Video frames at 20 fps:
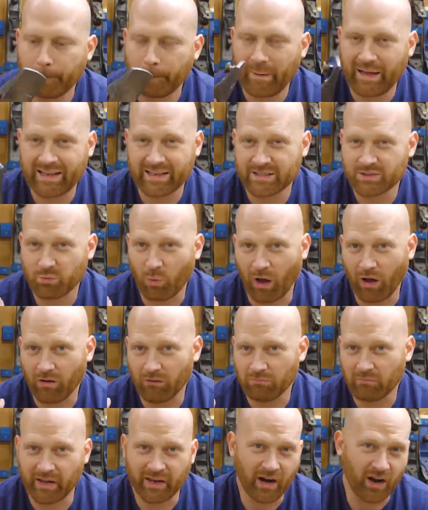Because,
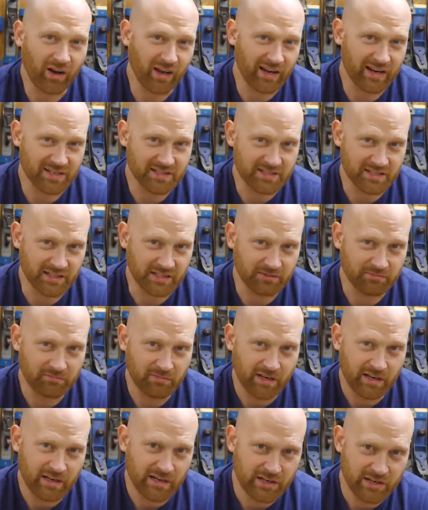well, in all honesty,
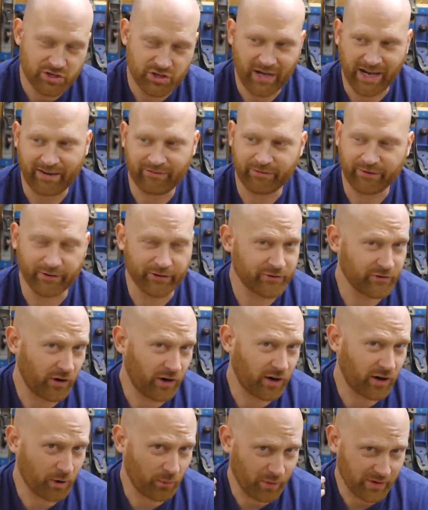chamfers
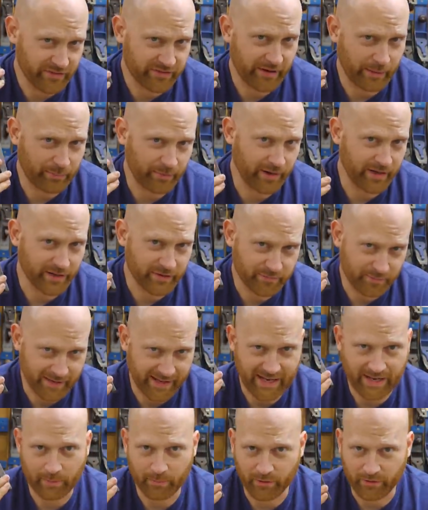are what separate us from
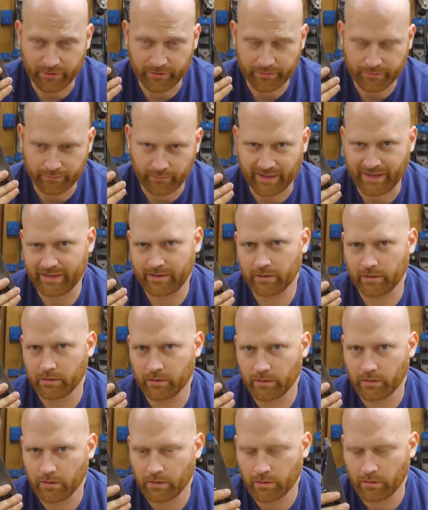the animals, right?
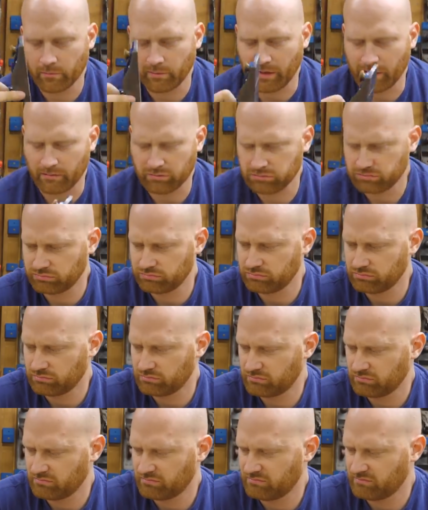Well,
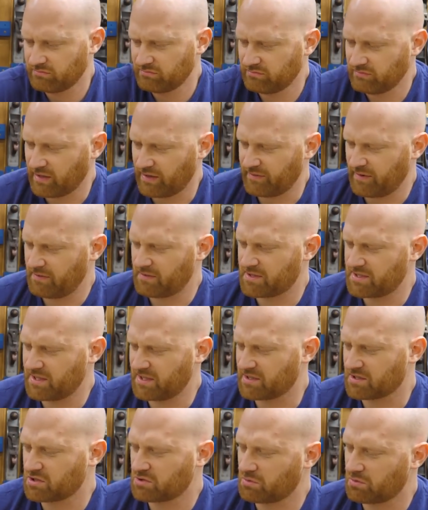I've never
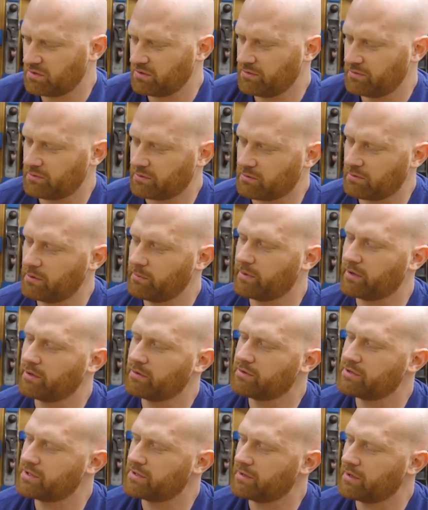seen a squirrel do a Roman
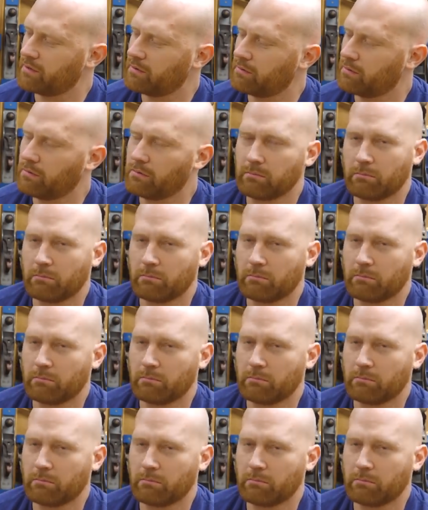ogee though.